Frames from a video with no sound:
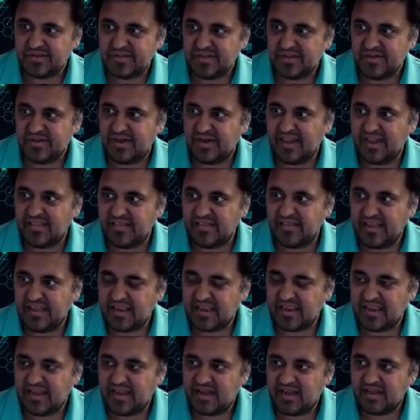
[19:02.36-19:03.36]
So I
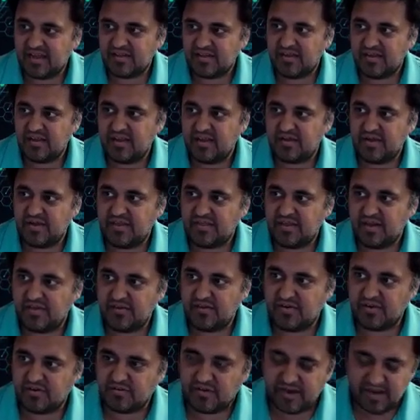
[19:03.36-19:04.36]
like and the
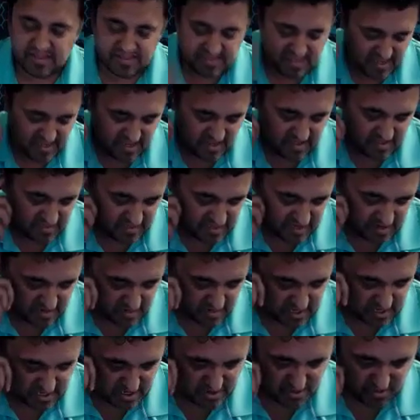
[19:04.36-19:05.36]
other great thing that
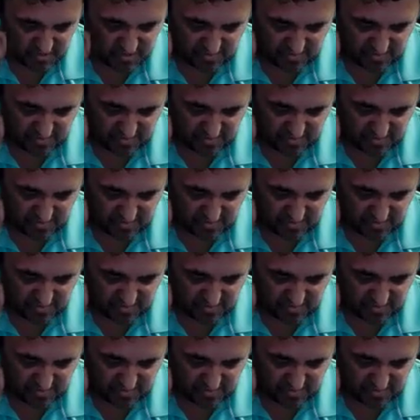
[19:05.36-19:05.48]
our country